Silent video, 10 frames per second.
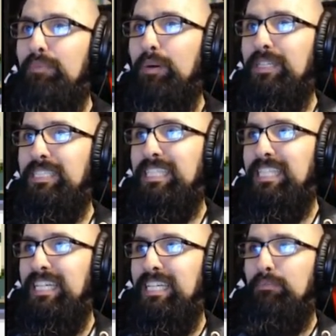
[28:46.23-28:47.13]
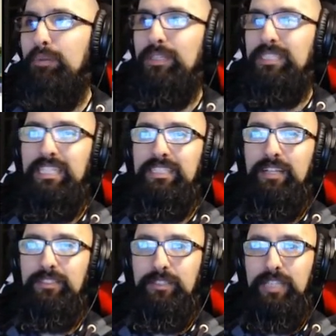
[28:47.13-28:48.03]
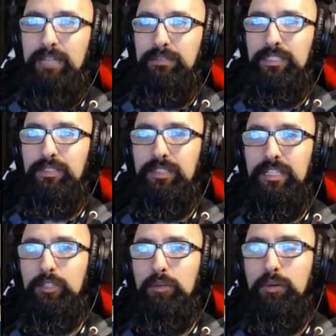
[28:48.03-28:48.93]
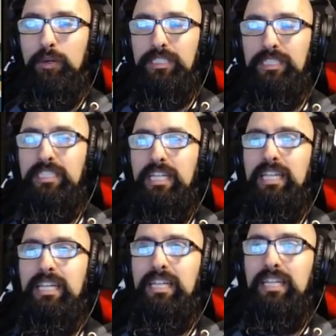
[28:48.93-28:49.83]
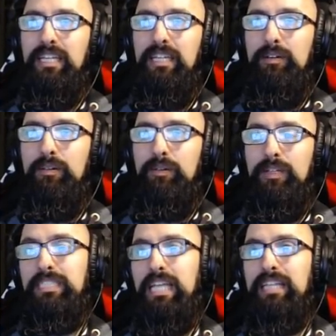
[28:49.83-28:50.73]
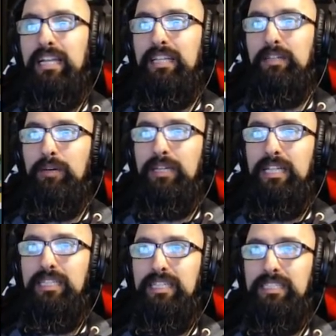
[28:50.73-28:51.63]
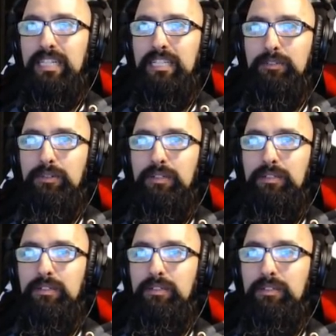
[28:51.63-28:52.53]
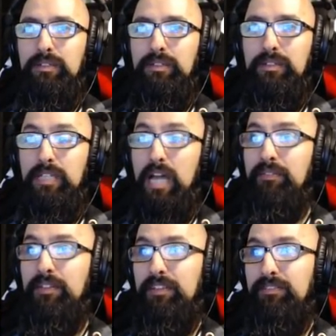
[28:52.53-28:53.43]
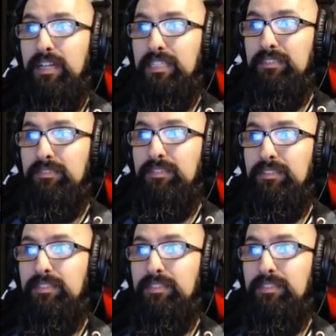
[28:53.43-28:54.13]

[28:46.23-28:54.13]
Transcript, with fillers: Poison. Poison is also times two. So let's go Poison Sting. Well, it's got that other one that does like not very effective.